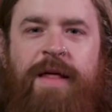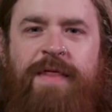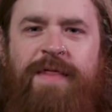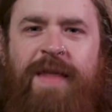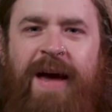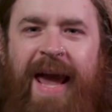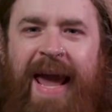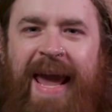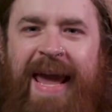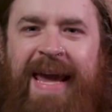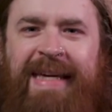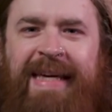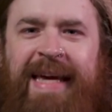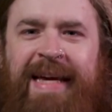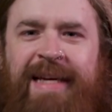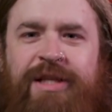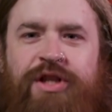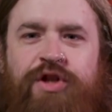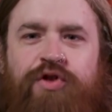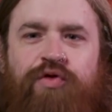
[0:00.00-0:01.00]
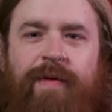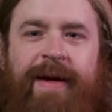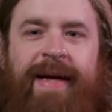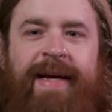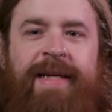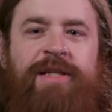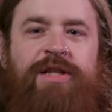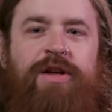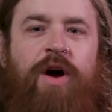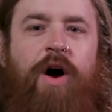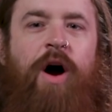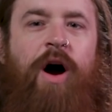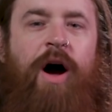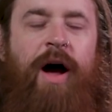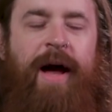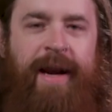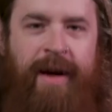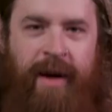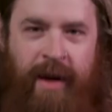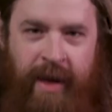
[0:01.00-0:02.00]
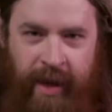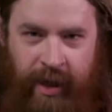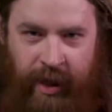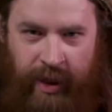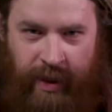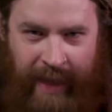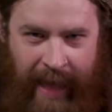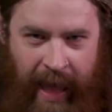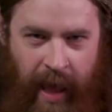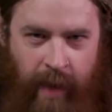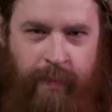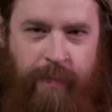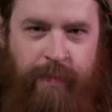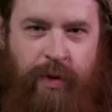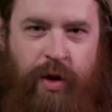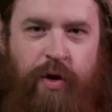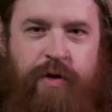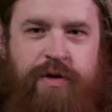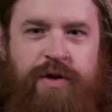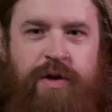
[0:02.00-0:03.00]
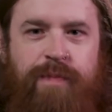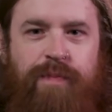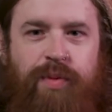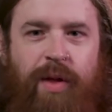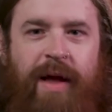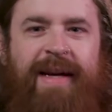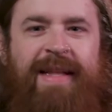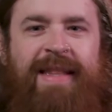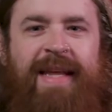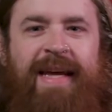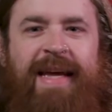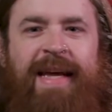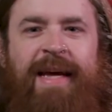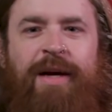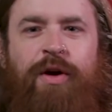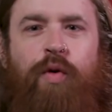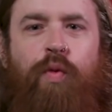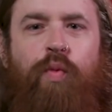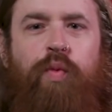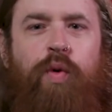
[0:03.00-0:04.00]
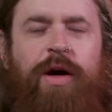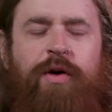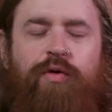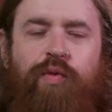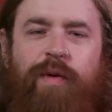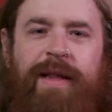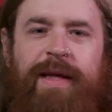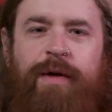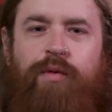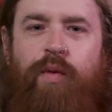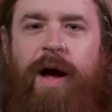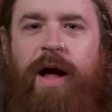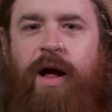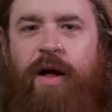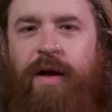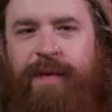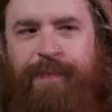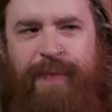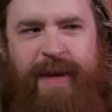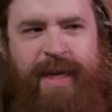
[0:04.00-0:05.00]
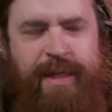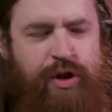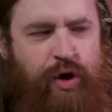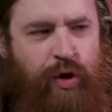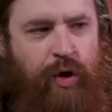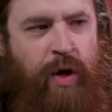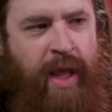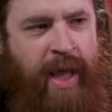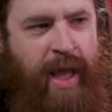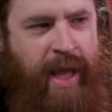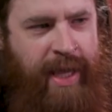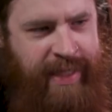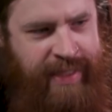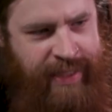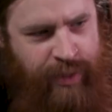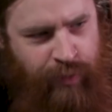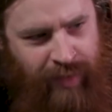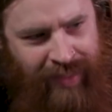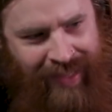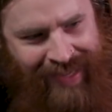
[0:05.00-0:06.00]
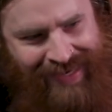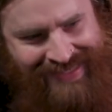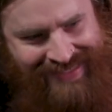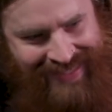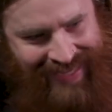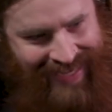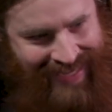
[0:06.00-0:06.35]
The aching strings on album closer Blood in the Ink work really well because they're utilized